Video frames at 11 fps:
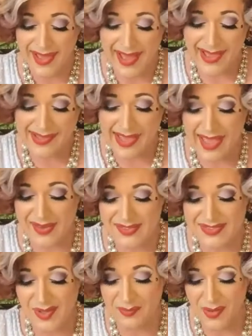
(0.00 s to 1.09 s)
I can,
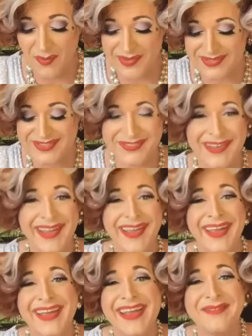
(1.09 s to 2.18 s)
so I'm going to.
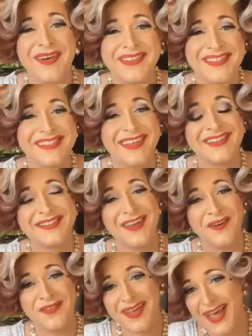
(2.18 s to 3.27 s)
And I'm going to sing a
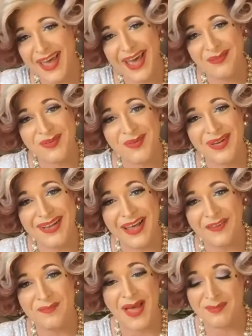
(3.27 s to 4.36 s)
song that I absolutely
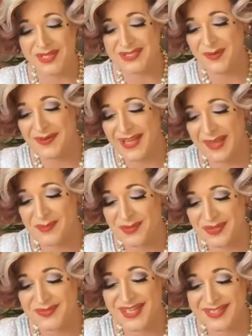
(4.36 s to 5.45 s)
love by Miss Tori
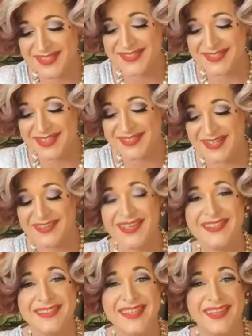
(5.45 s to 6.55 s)
Amos, who does insist on
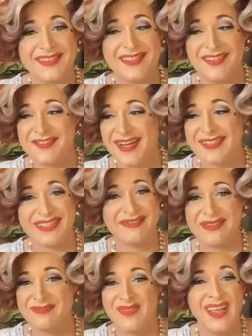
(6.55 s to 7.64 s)
incense in her dressing
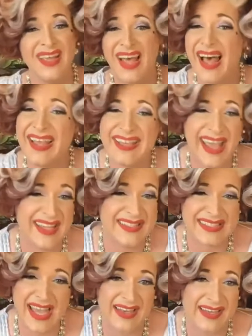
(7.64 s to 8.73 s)
room. I can't
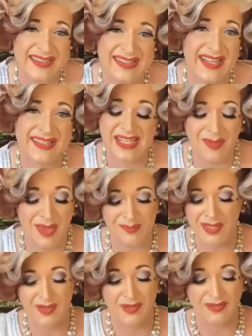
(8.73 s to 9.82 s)
stand incense. They make
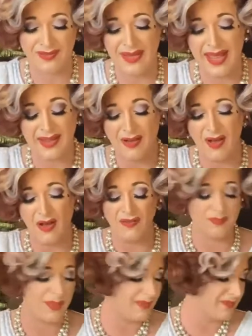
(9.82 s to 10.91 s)
me
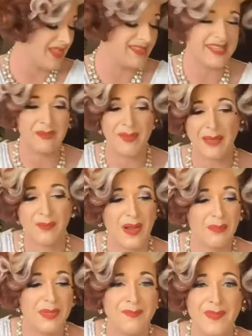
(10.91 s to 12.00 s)
cough, but that's not my
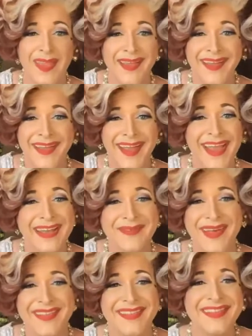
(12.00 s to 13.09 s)
problem.
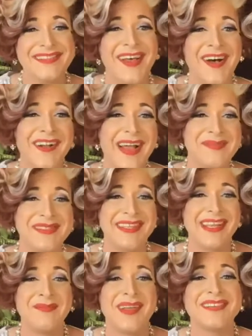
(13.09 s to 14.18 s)
Anyway, this song I'm
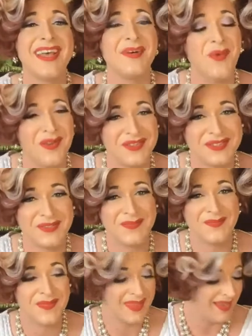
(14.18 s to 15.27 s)
singing because I want
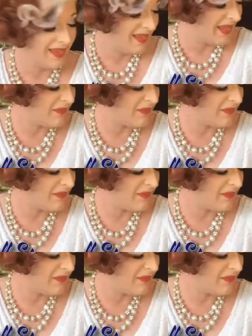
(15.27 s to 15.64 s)
to.